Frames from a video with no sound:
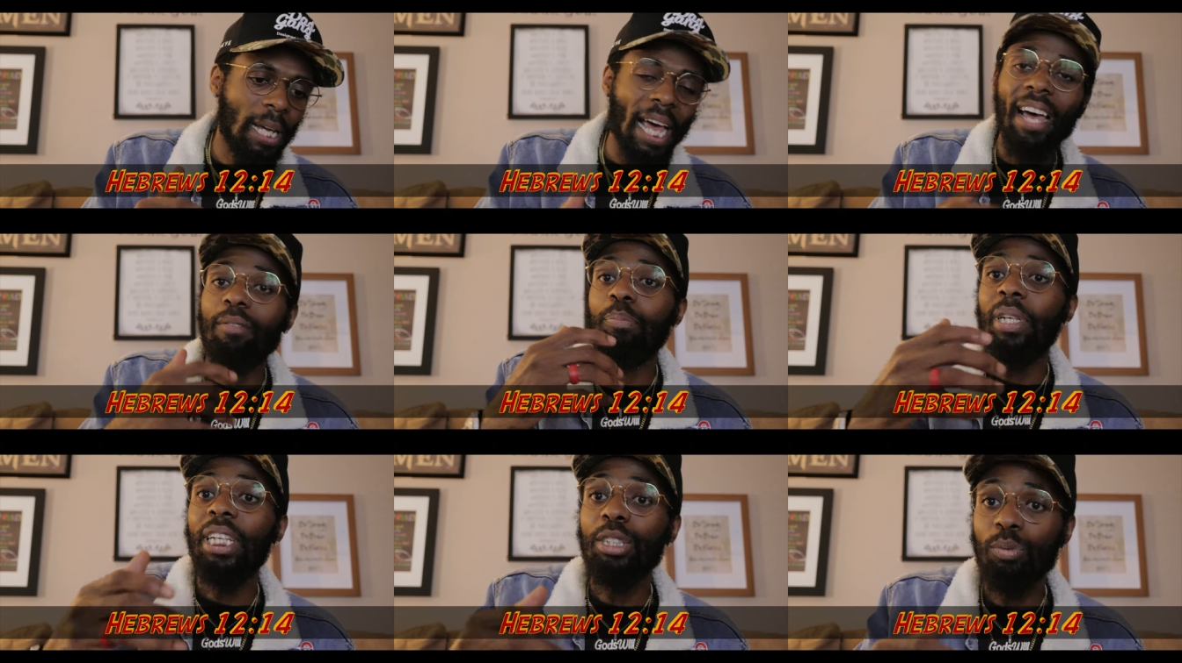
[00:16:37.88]
have
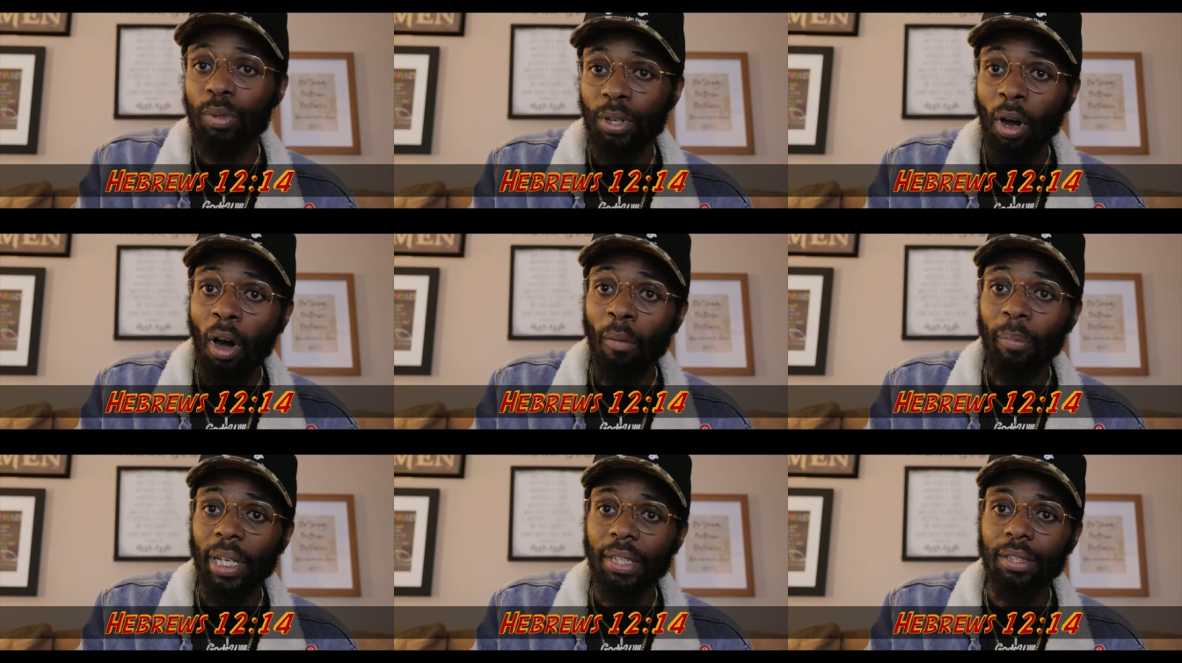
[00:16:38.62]
peace with all
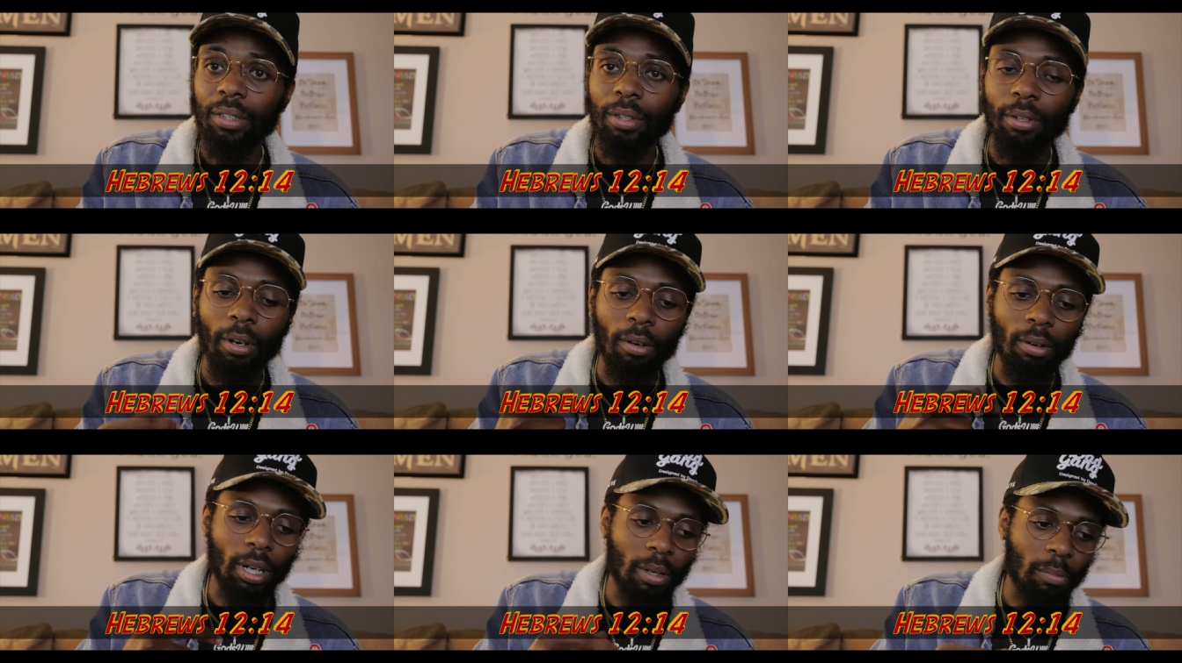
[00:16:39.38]
men. You know,
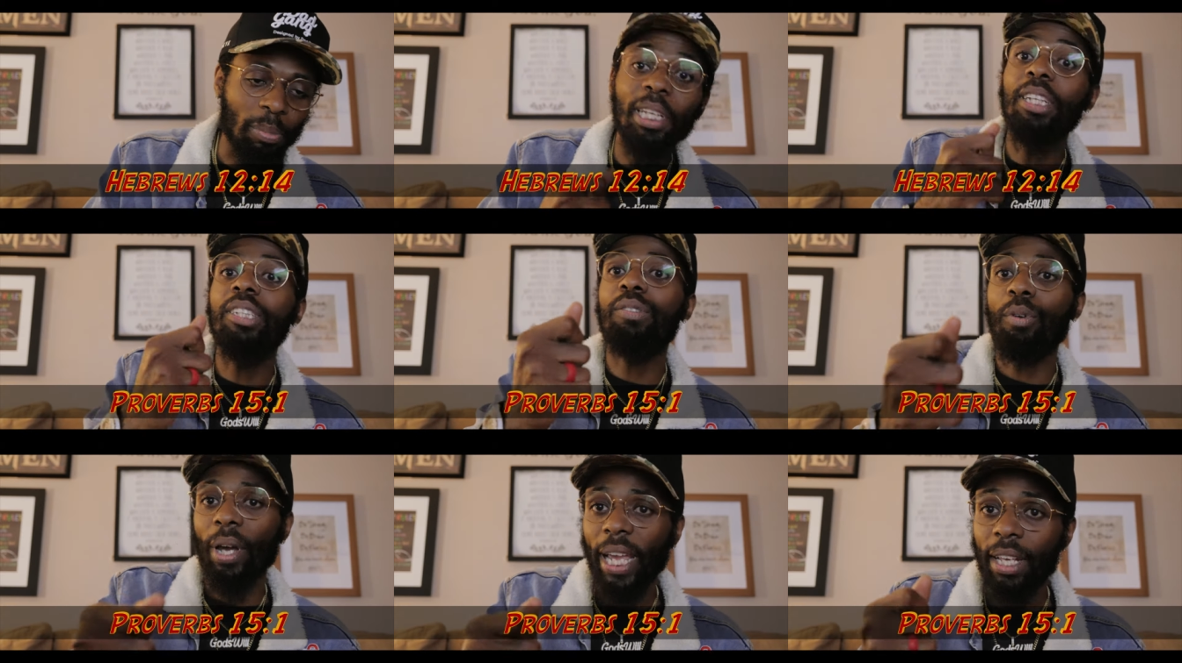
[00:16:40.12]
a
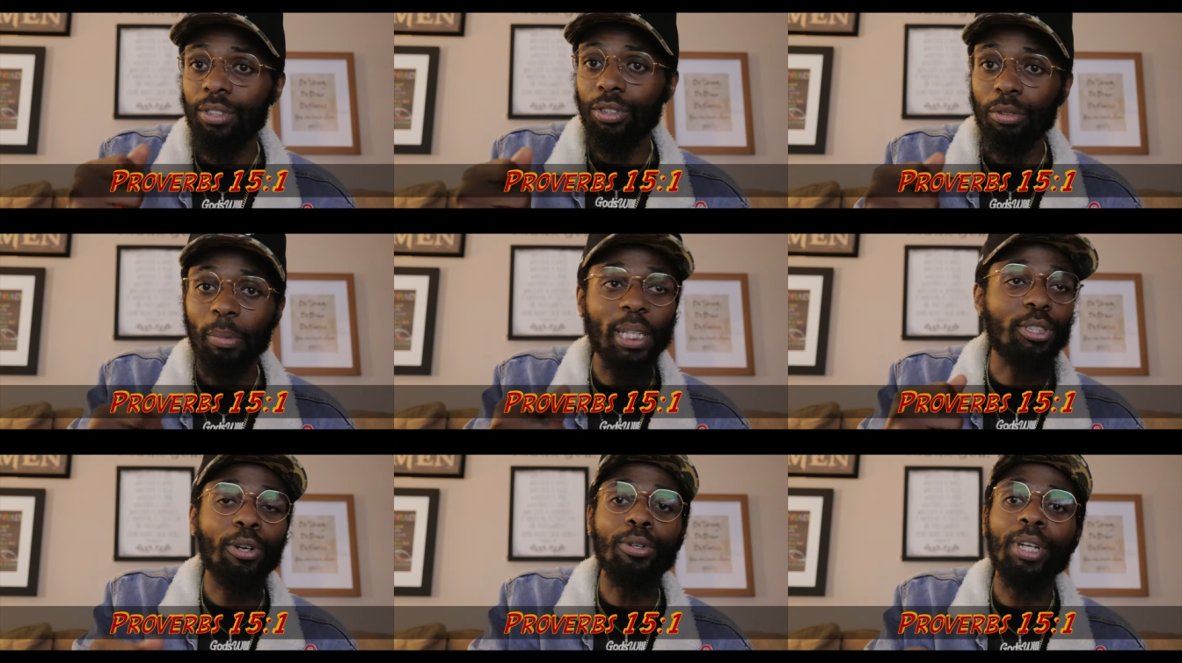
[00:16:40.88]
peaceful answer
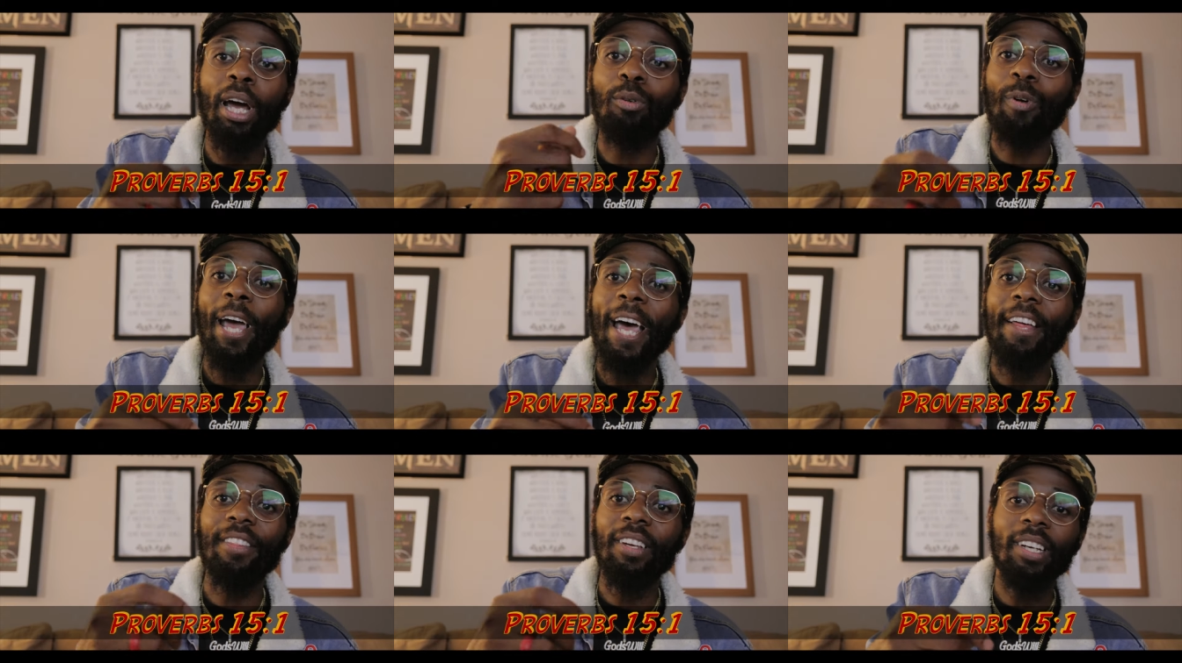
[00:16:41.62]
may turn down
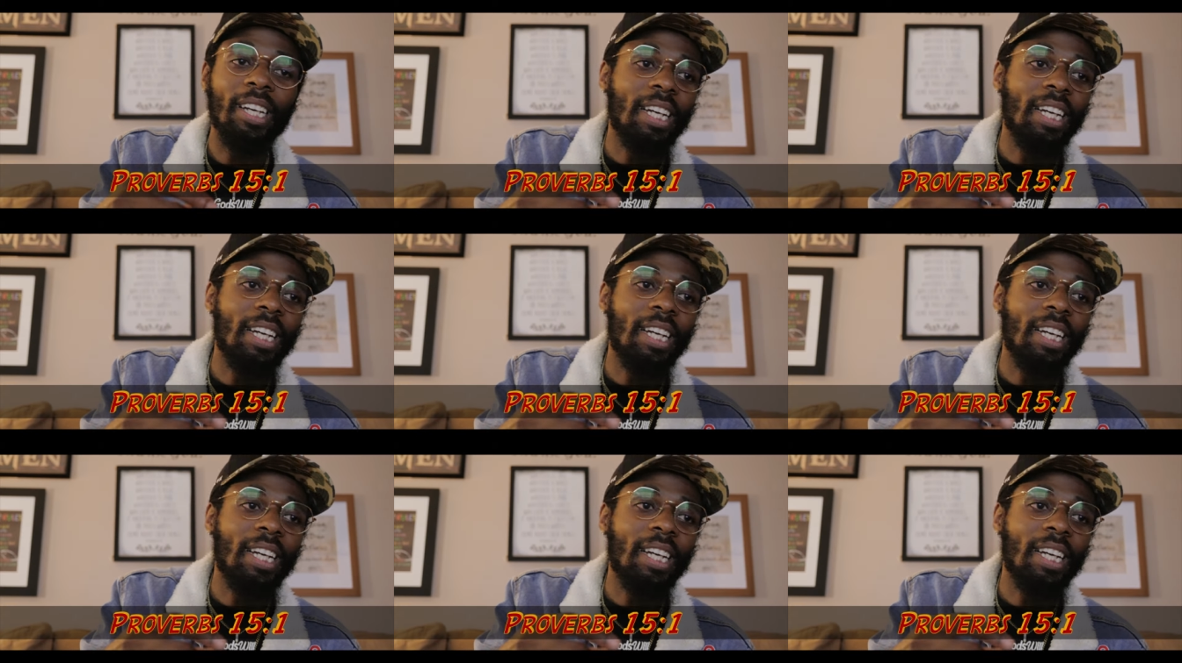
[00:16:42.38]
wrath.